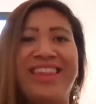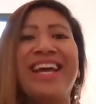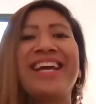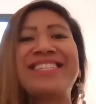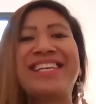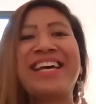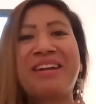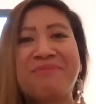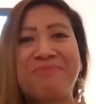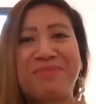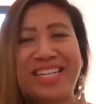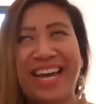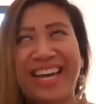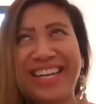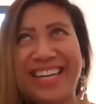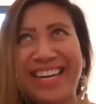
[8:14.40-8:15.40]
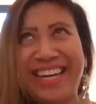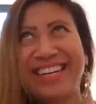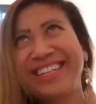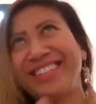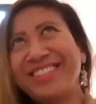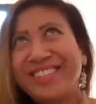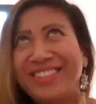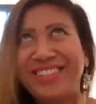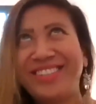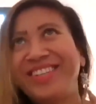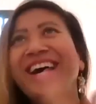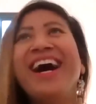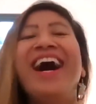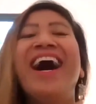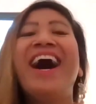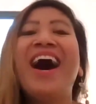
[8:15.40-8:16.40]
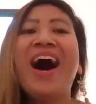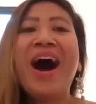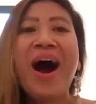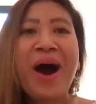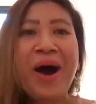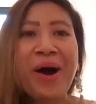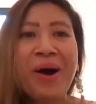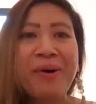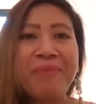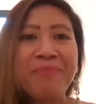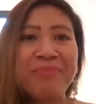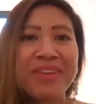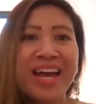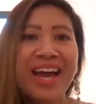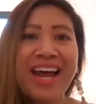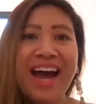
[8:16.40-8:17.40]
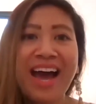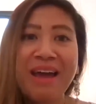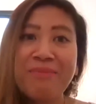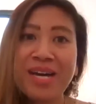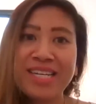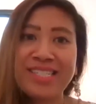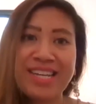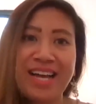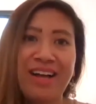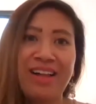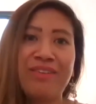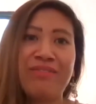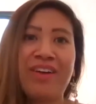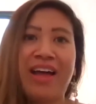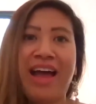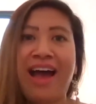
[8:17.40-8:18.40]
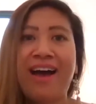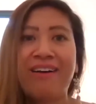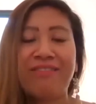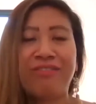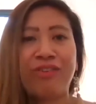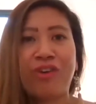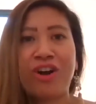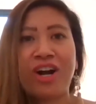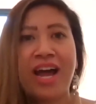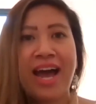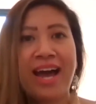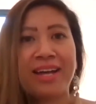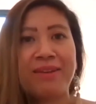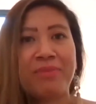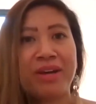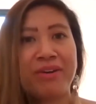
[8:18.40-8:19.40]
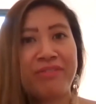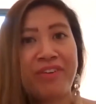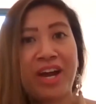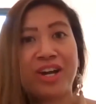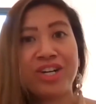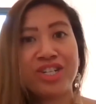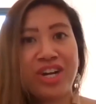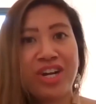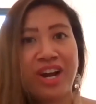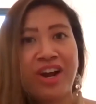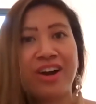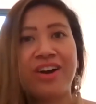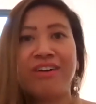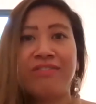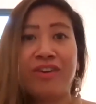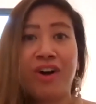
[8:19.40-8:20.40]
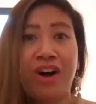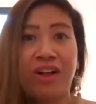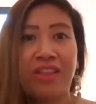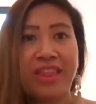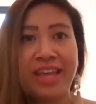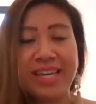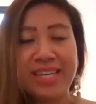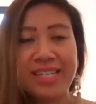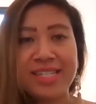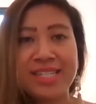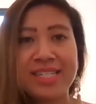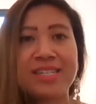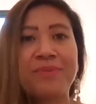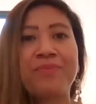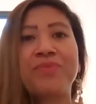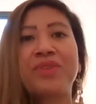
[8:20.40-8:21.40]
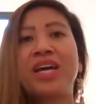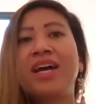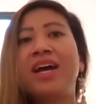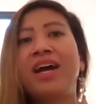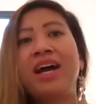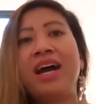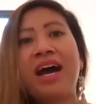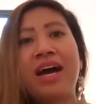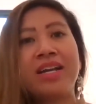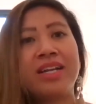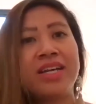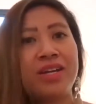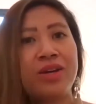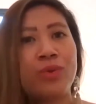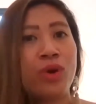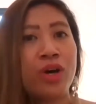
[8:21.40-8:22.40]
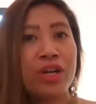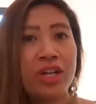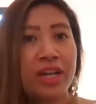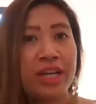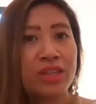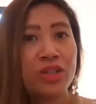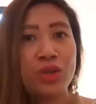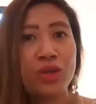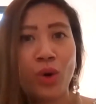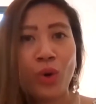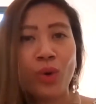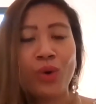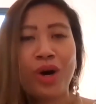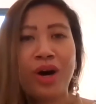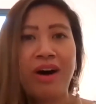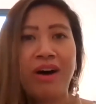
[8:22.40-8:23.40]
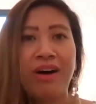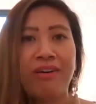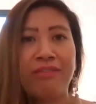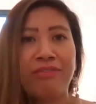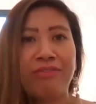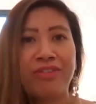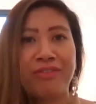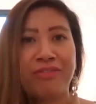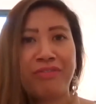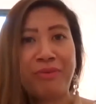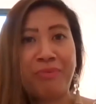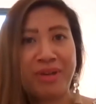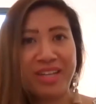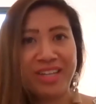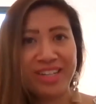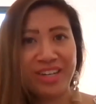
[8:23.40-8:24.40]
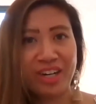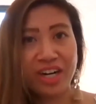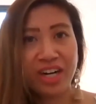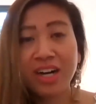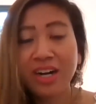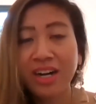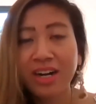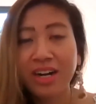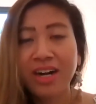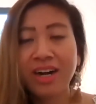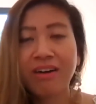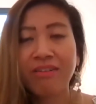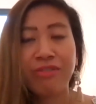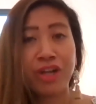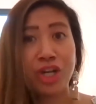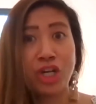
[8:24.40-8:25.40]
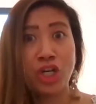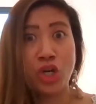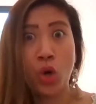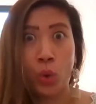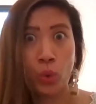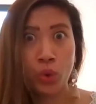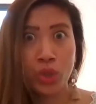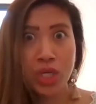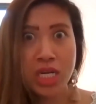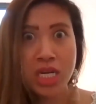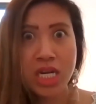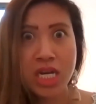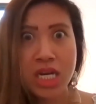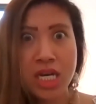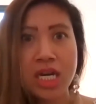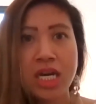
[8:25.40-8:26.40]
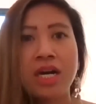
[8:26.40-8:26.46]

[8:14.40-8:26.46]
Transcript: things that I'm saying. Um, and I myself have or had my fair share of all this. I didn't want to let go of the familiar, of the known.